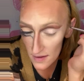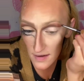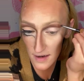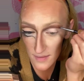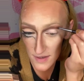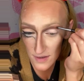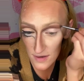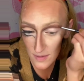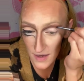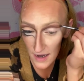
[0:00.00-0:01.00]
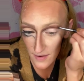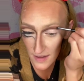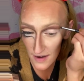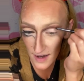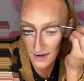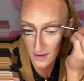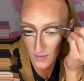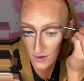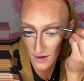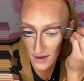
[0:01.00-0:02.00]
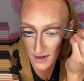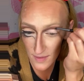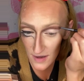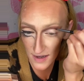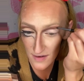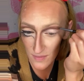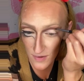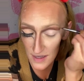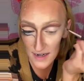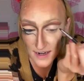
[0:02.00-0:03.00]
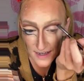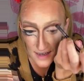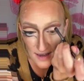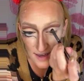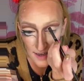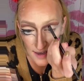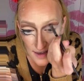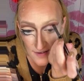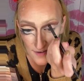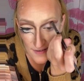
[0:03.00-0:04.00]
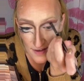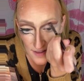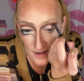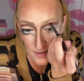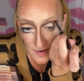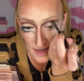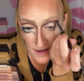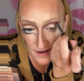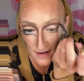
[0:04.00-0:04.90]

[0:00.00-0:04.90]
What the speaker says: Now I'm just going back without adding more and I'm kind of blending it just a little bit.